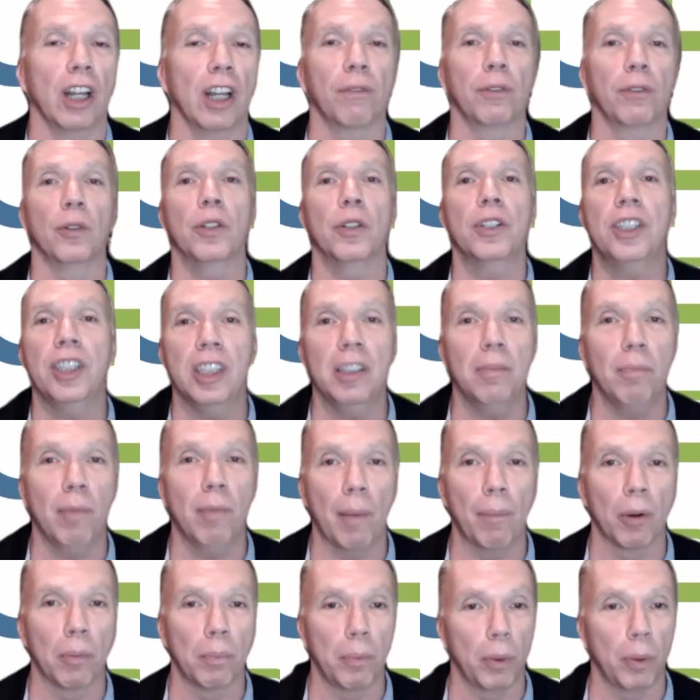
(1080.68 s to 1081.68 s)
or a team member
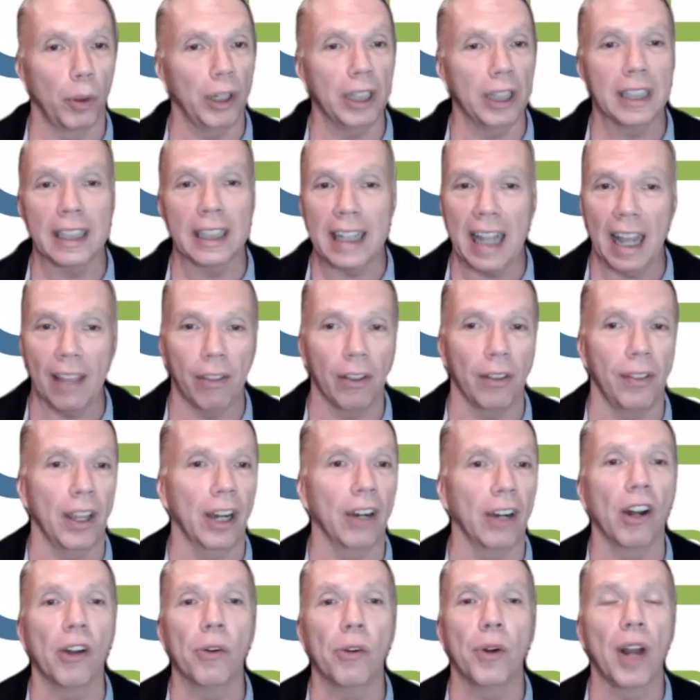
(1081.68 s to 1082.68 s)
putting together their
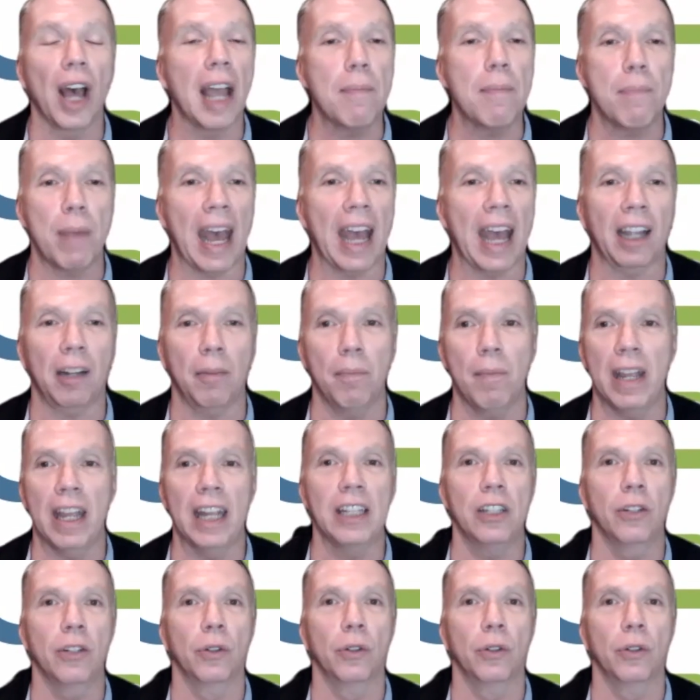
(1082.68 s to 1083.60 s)
own IPAC manual,